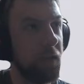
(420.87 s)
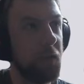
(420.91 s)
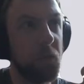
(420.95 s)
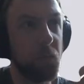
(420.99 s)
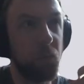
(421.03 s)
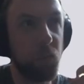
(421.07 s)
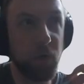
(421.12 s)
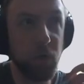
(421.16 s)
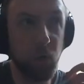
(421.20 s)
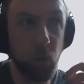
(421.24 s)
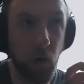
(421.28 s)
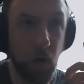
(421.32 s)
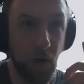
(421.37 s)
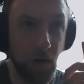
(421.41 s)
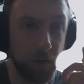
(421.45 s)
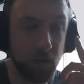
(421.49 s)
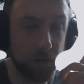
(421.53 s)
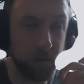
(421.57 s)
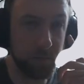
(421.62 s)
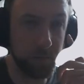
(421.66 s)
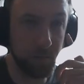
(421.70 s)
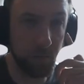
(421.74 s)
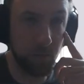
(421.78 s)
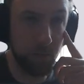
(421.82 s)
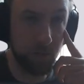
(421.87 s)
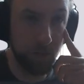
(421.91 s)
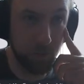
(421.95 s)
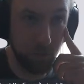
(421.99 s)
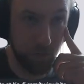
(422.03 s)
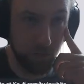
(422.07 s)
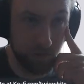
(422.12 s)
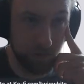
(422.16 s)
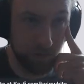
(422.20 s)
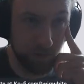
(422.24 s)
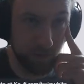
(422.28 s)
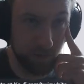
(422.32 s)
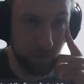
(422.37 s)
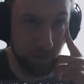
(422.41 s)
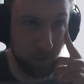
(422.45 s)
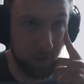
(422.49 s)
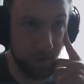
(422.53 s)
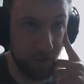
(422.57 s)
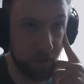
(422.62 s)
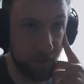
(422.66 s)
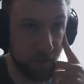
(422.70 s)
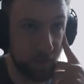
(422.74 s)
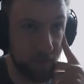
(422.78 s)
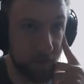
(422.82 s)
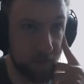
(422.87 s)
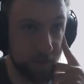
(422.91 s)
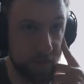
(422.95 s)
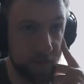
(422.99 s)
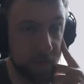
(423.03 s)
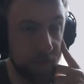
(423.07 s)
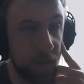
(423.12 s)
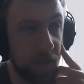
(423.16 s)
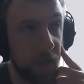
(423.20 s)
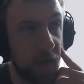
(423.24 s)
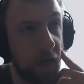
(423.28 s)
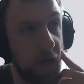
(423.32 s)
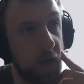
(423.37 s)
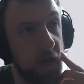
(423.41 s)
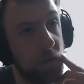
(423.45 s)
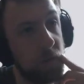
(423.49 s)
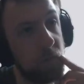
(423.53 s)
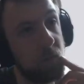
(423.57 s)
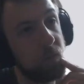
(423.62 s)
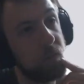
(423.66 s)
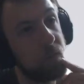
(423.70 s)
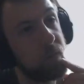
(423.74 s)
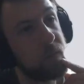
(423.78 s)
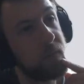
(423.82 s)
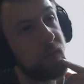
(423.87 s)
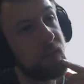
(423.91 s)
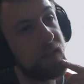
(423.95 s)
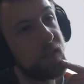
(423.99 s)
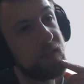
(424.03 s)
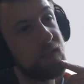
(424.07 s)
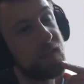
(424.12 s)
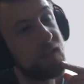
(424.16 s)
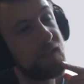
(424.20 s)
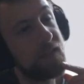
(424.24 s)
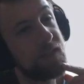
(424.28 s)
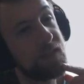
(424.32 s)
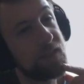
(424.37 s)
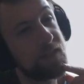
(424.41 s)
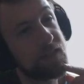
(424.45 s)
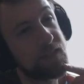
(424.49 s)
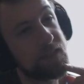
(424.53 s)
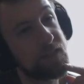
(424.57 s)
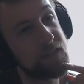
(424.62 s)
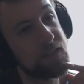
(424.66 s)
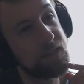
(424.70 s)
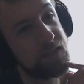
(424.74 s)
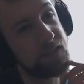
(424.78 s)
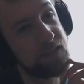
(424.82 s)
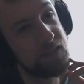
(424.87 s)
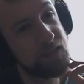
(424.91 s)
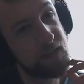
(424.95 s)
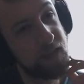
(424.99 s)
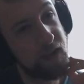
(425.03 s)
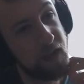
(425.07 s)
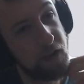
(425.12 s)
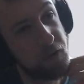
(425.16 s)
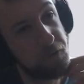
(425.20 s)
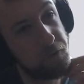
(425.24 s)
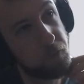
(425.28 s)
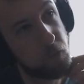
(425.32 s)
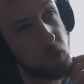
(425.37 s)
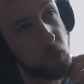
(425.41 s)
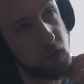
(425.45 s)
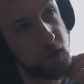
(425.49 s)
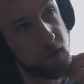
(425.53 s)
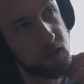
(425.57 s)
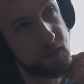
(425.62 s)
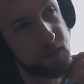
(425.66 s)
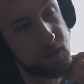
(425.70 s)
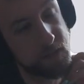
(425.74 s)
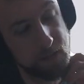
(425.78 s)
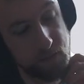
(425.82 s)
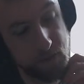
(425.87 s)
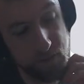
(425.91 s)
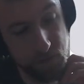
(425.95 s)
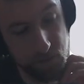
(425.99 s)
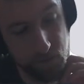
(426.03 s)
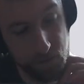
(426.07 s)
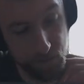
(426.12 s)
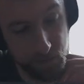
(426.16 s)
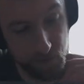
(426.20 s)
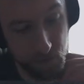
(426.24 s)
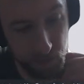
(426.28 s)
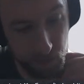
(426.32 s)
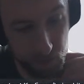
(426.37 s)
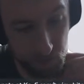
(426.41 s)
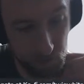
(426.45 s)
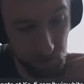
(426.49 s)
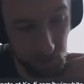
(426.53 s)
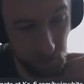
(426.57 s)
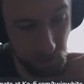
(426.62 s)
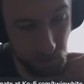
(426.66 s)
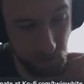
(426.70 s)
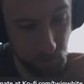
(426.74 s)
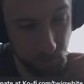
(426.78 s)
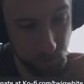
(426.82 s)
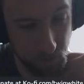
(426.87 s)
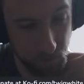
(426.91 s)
wild, pretty crazy experience. Didn't care for it at all.